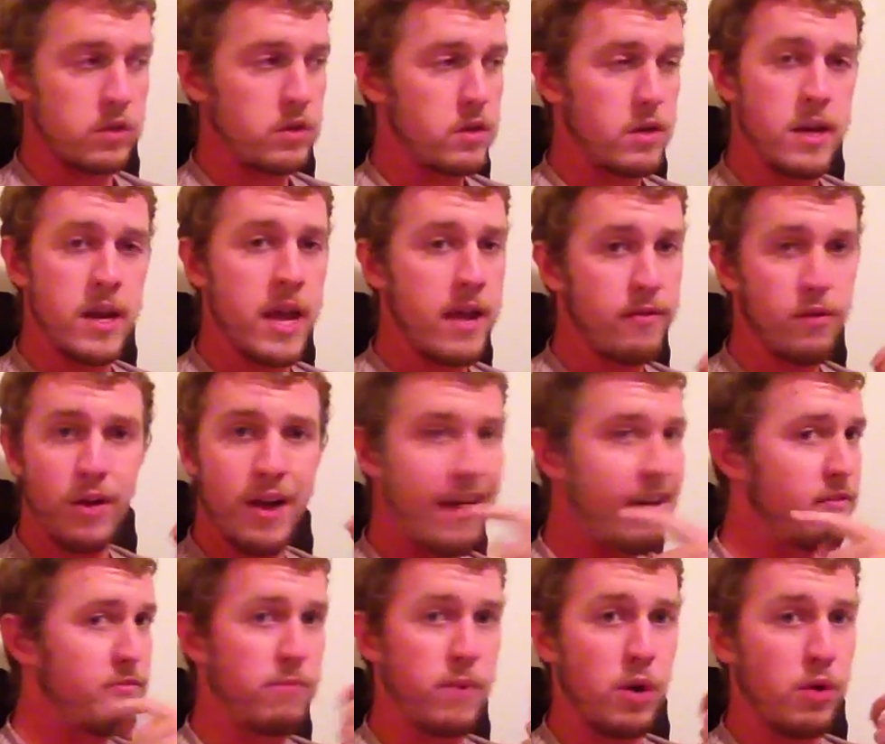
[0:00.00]
Never
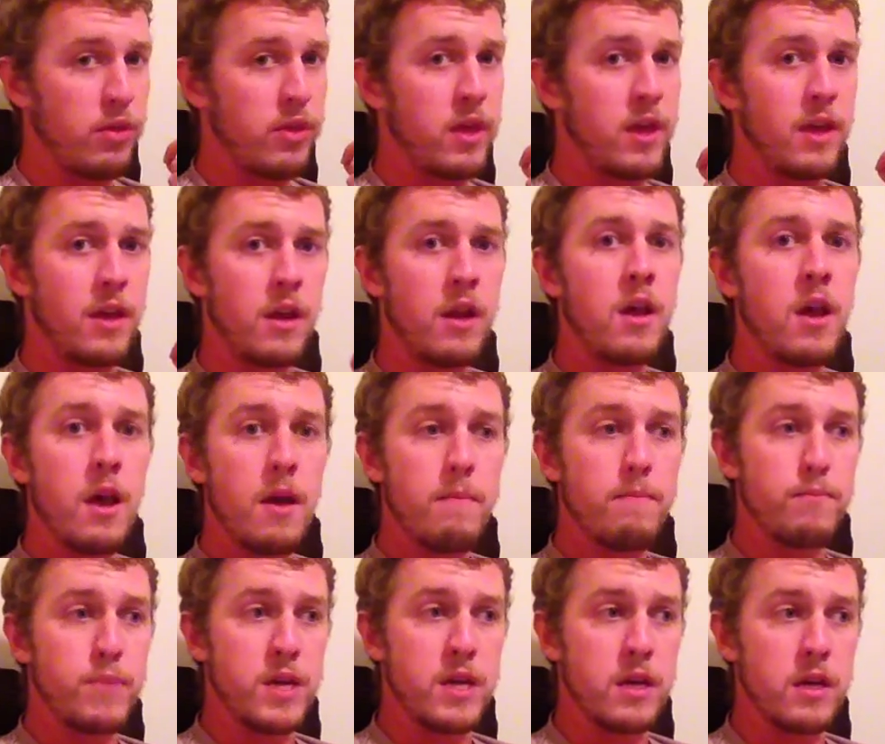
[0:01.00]
have both in,
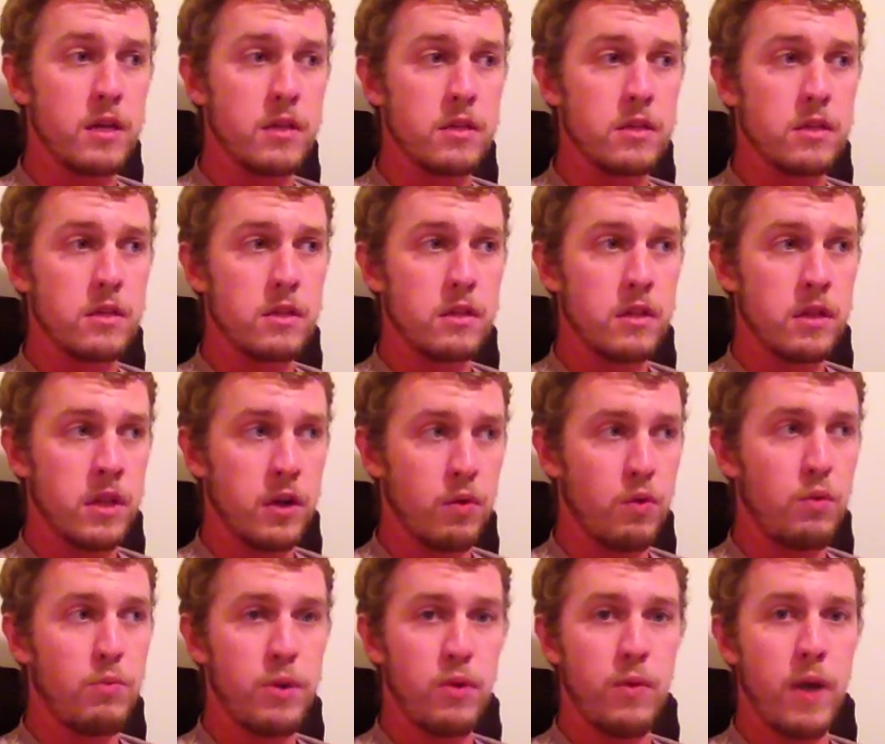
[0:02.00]
because there
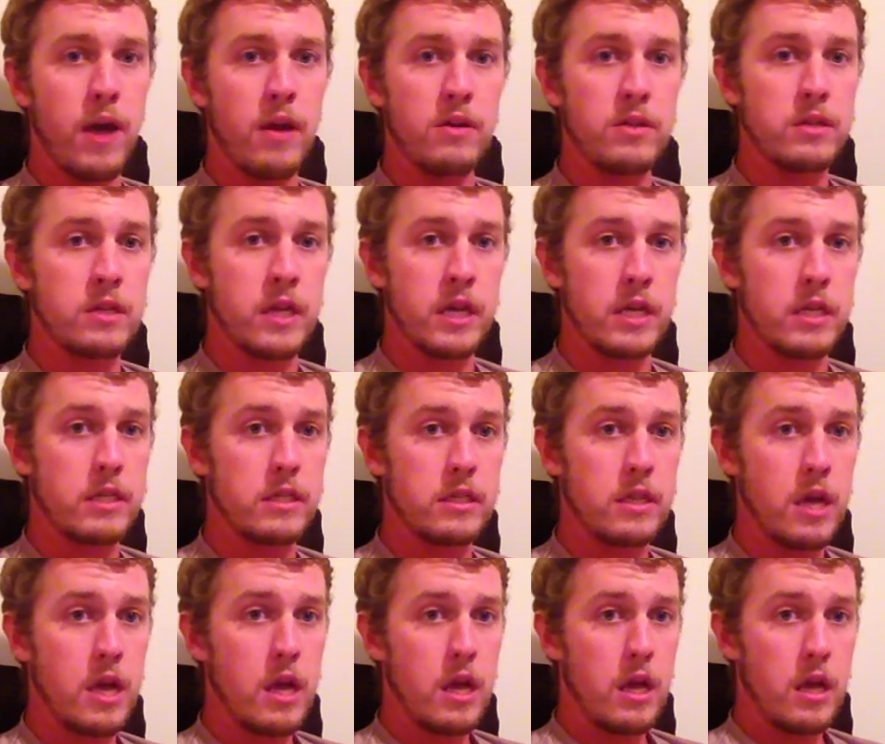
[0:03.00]
will be rattlesnakes
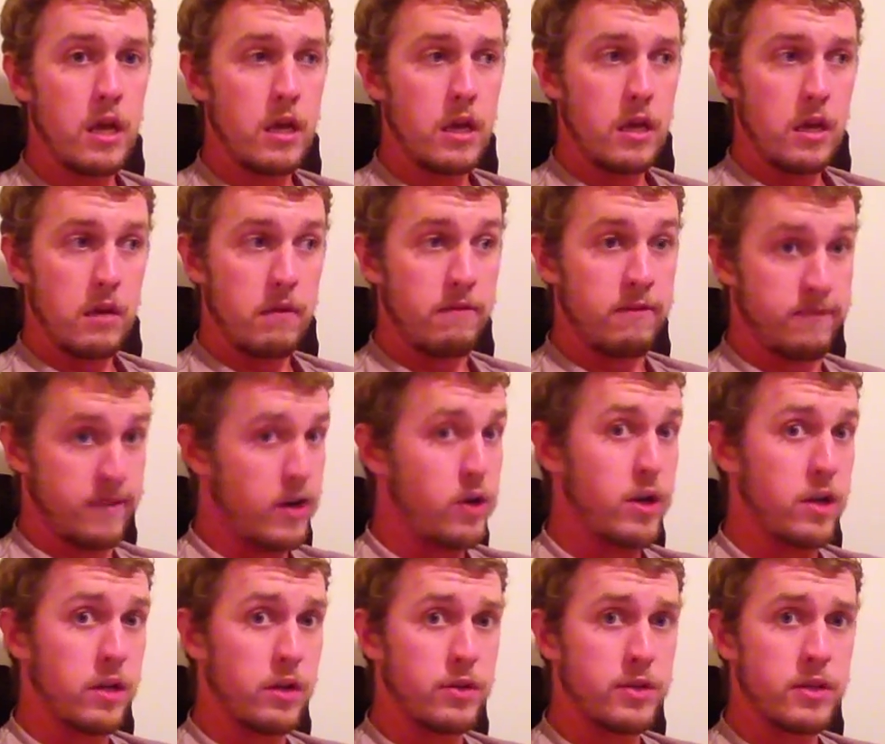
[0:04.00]
very
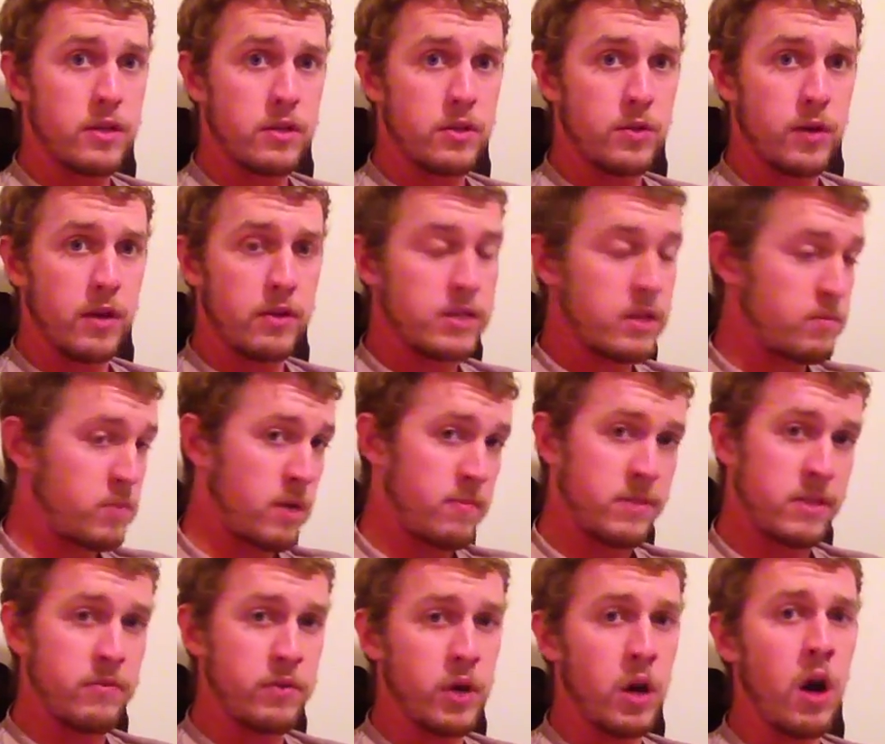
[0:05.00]
close to the trail, sometimes
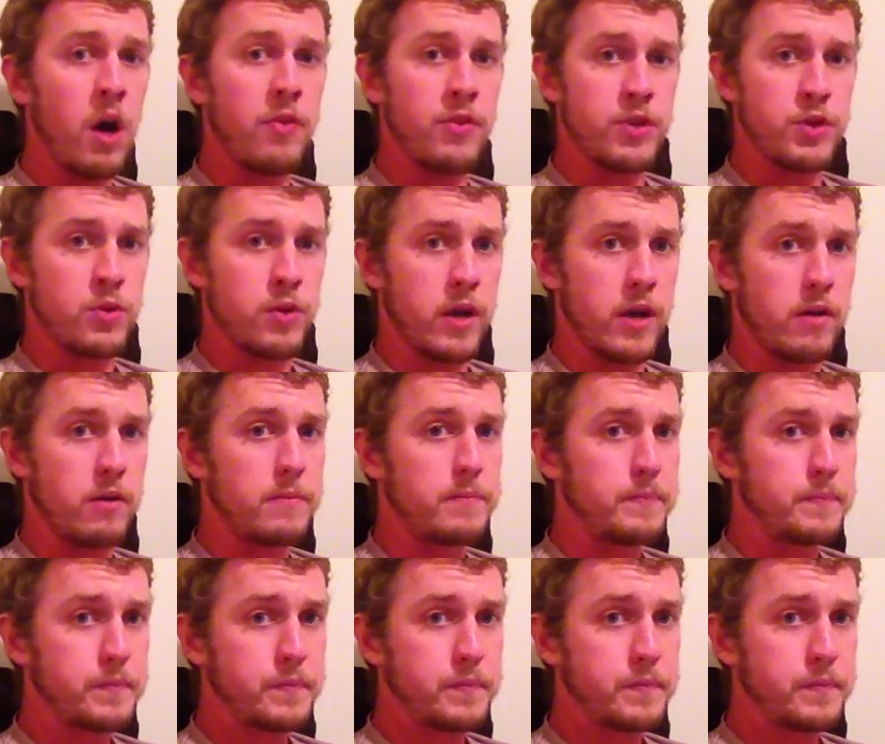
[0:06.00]
even on the trail.